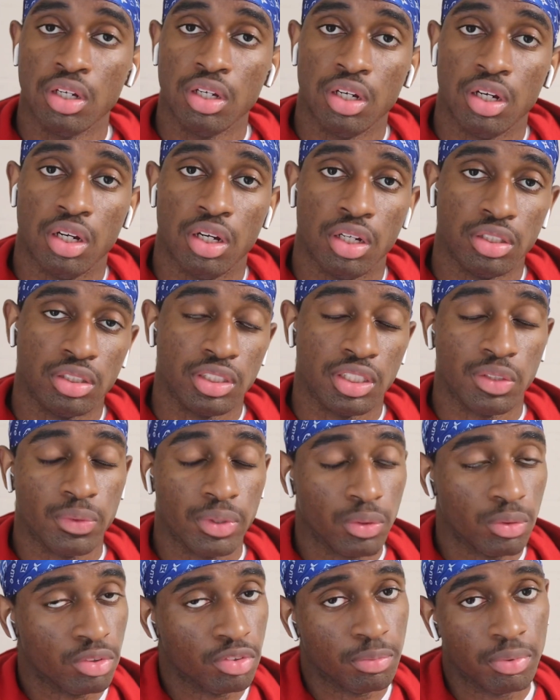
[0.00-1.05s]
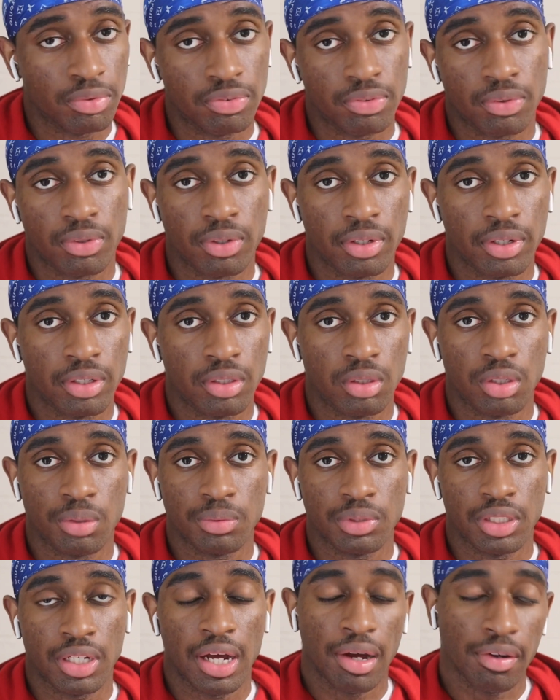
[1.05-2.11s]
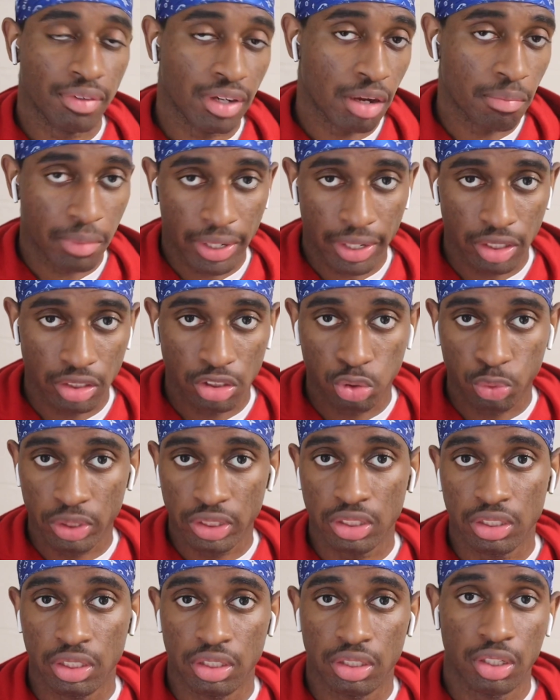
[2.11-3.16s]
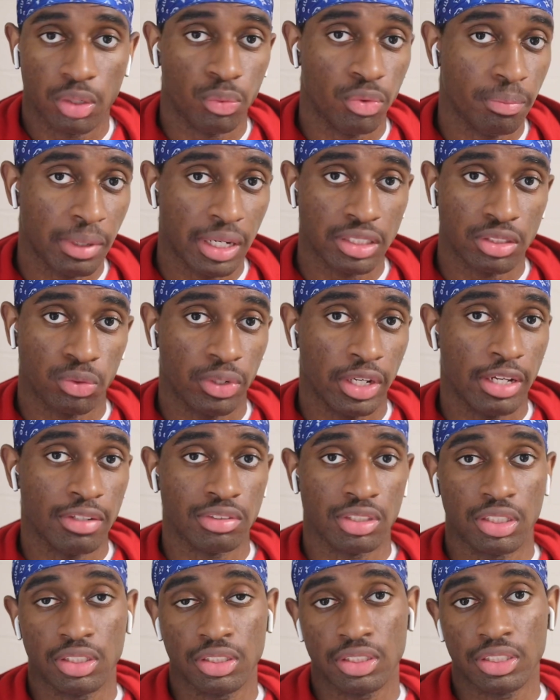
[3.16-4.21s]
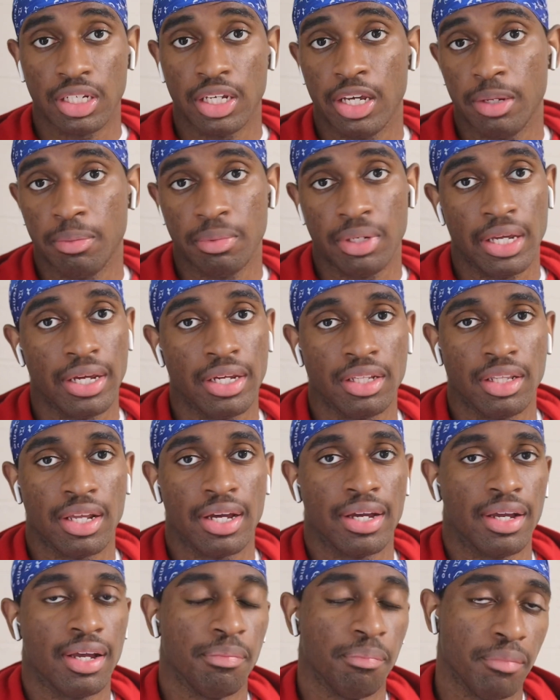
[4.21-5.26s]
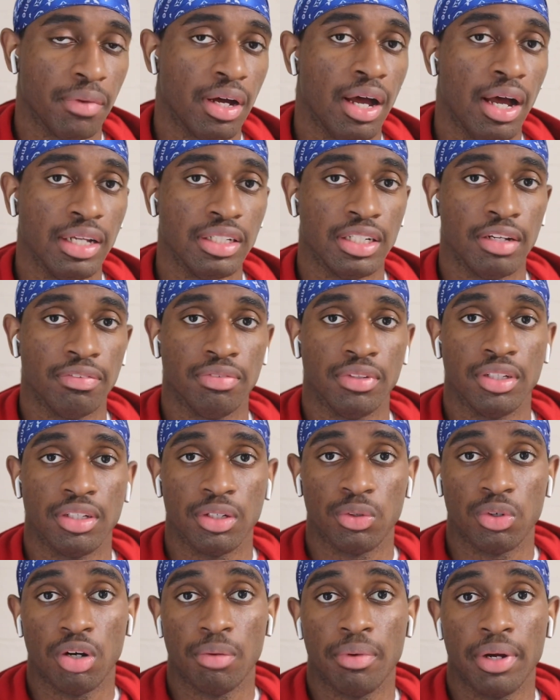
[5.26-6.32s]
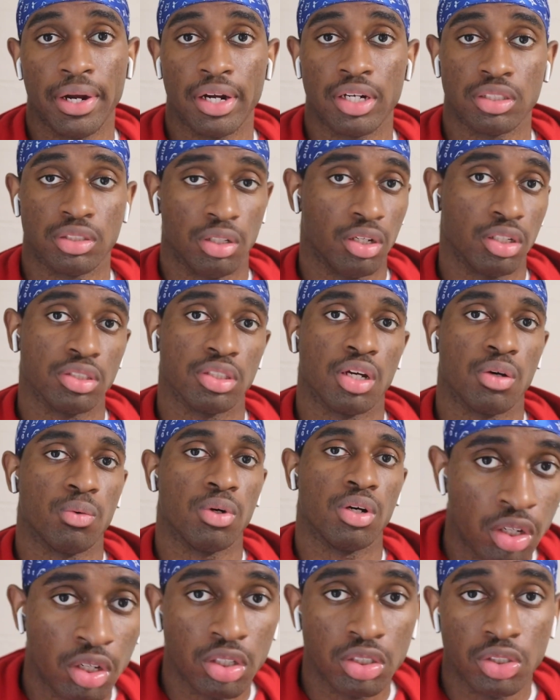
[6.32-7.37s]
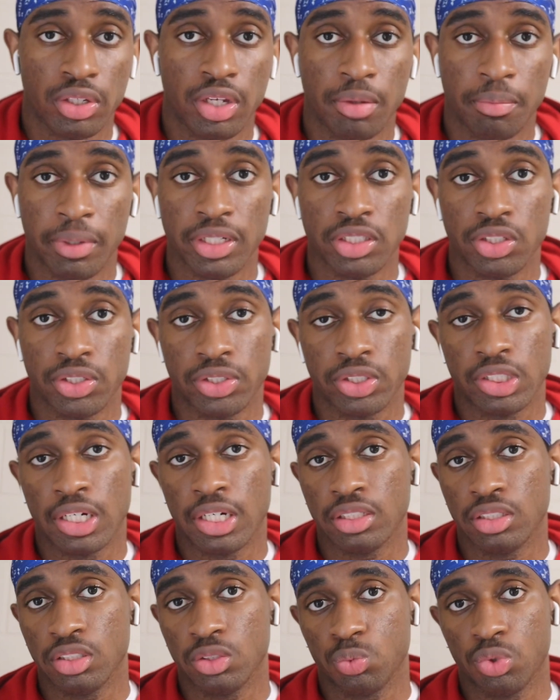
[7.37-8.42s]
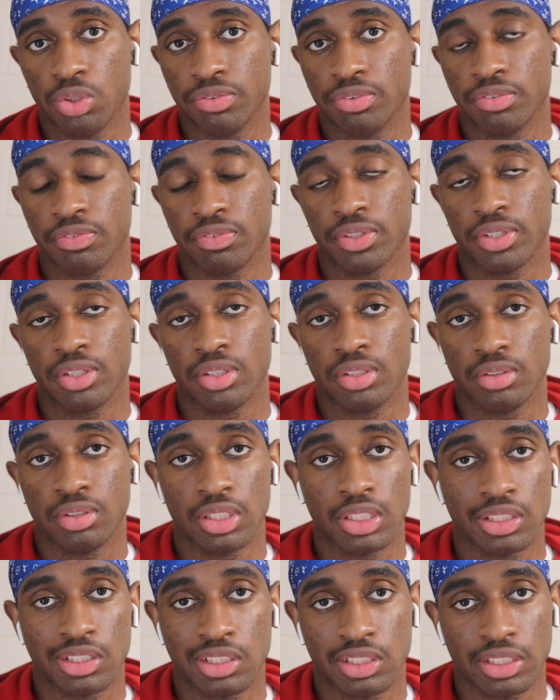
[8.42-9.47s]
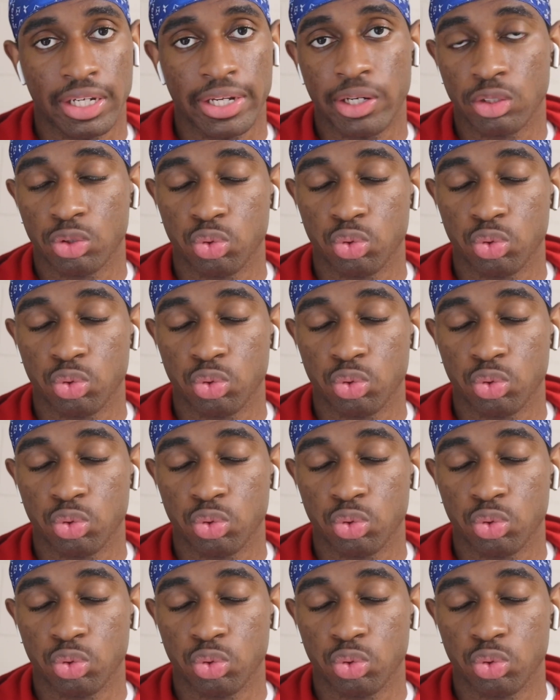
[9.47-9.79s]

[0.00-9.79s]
10-week wolf before, you know what I'm saying? I got my hair twisted and went back to waves in the same day. Like, I definitely can grow my hair as long as I want. So yeah, make sure you're not just wolfing for just to say you're